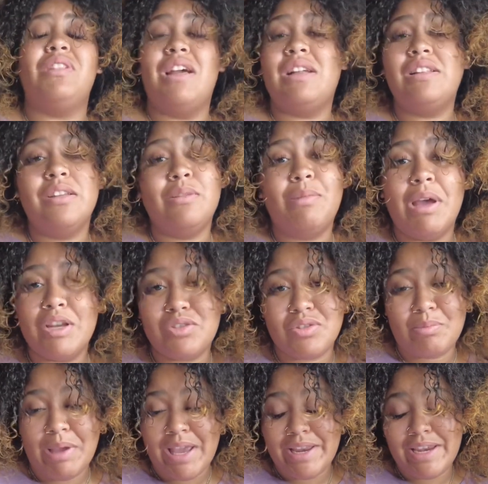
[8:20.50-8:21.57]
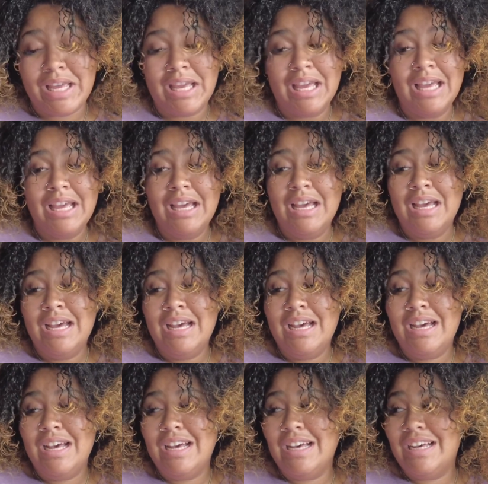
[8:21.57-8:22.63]
that Cleopatra painting.
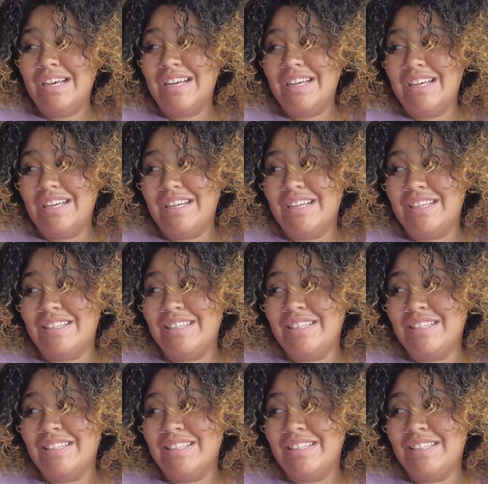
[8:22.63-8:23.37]
Uh,